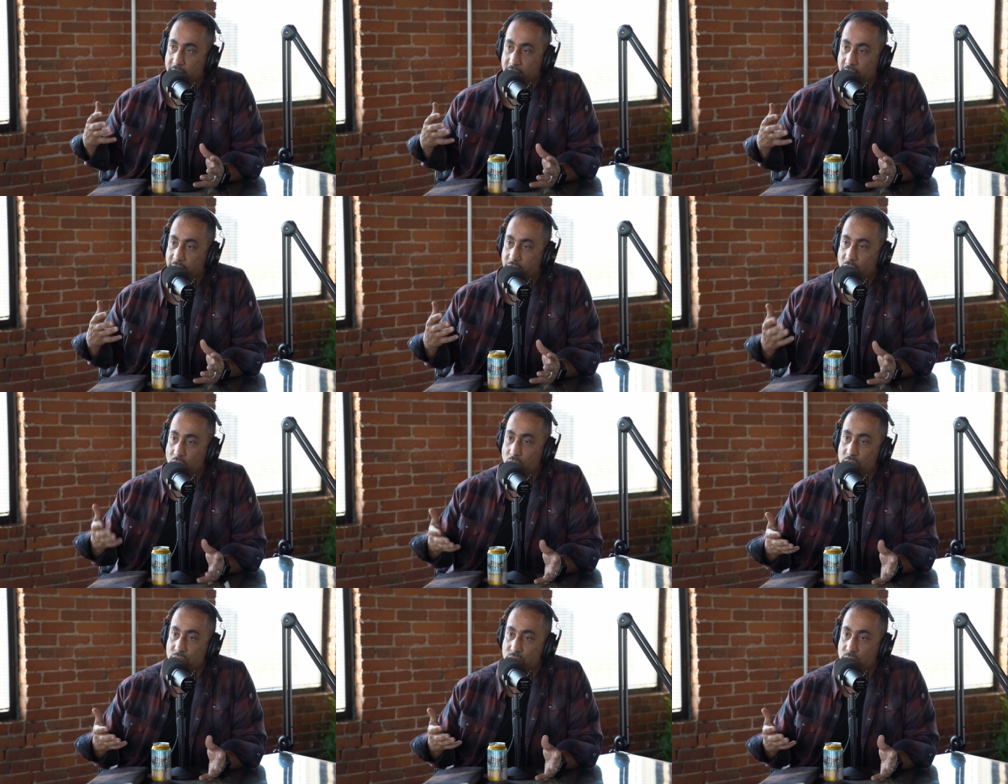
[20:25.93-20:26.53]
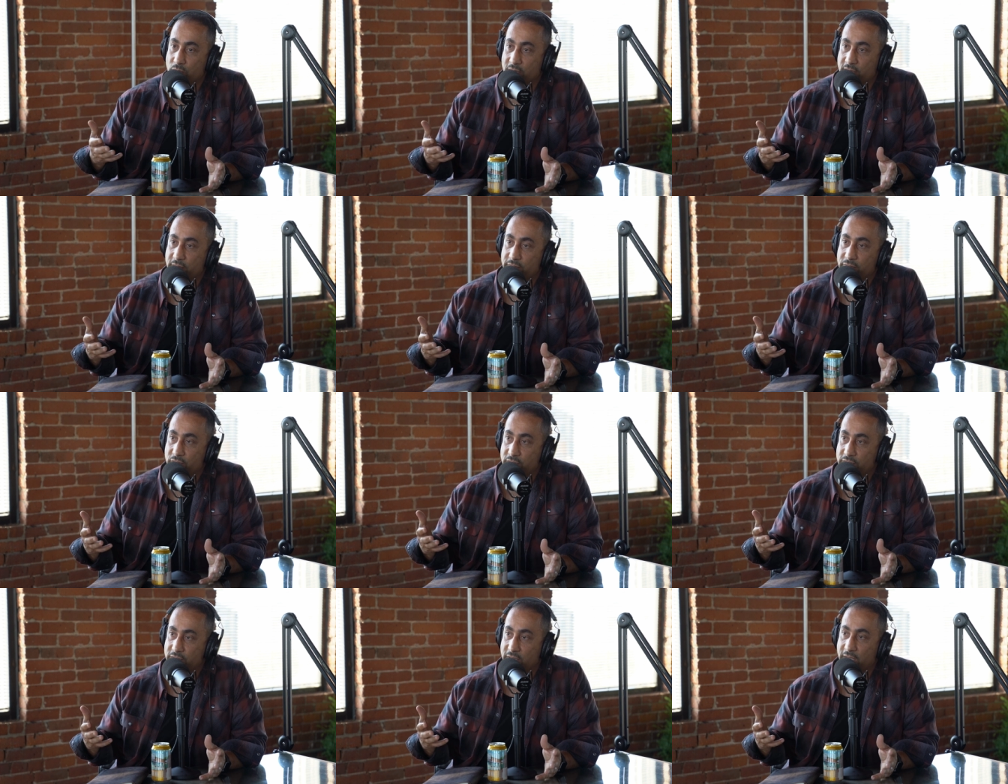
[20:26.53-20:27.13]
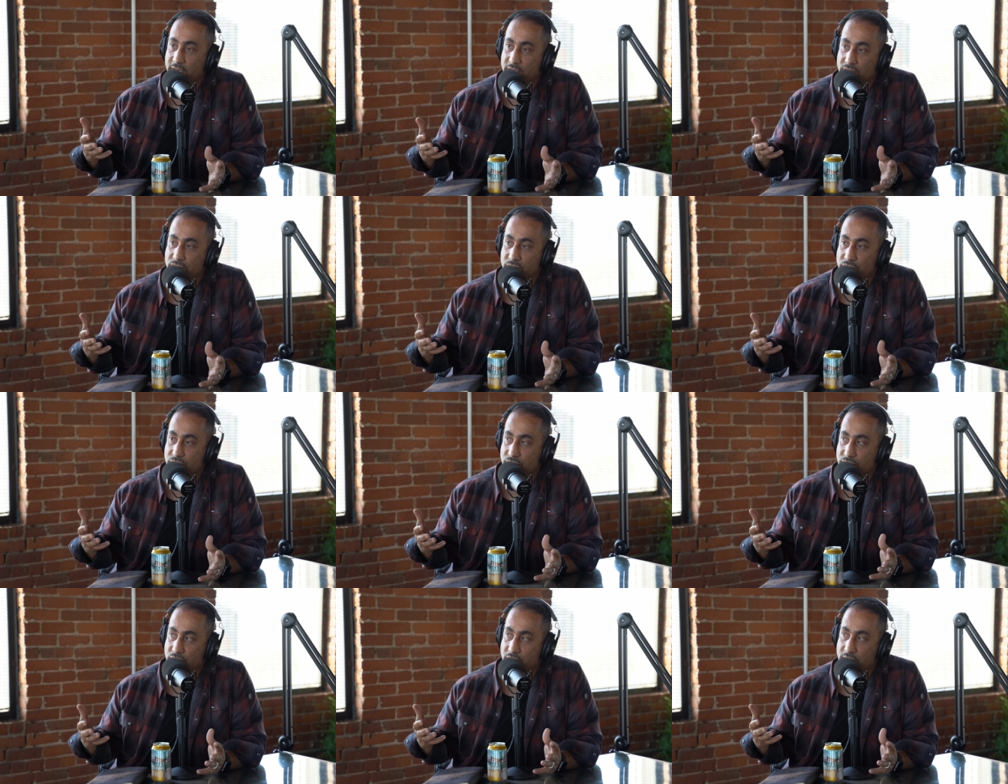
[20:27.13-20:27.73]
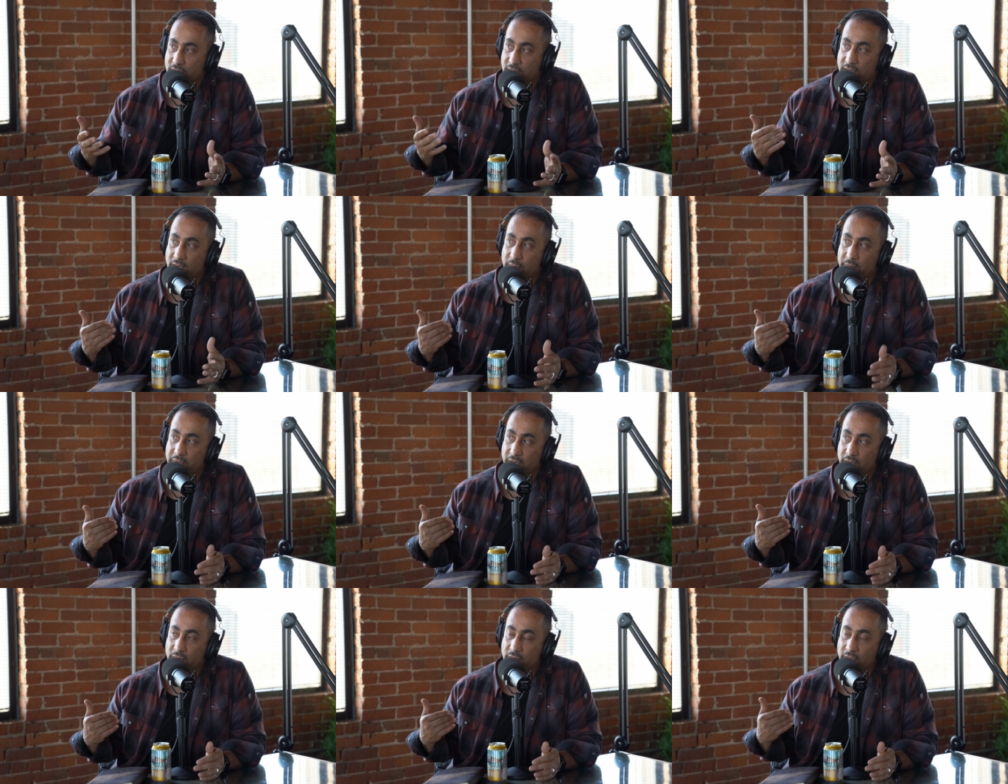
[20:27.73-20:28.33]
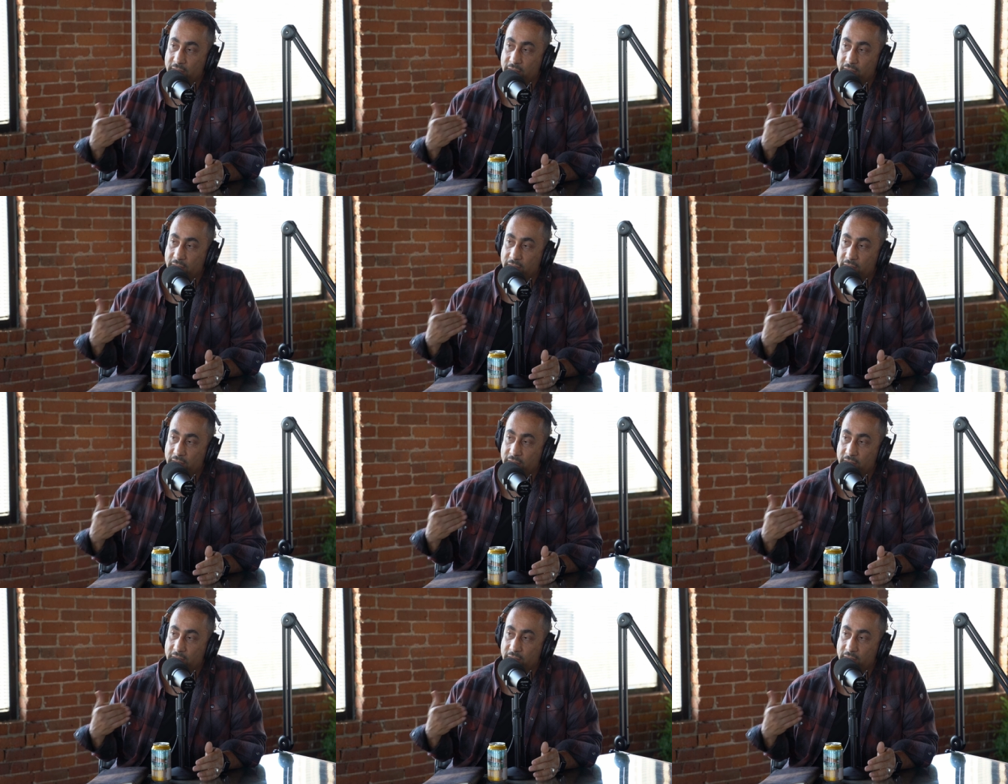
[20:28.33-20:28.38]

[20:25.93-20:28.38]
of course, whatever it takes, you're just going to come here.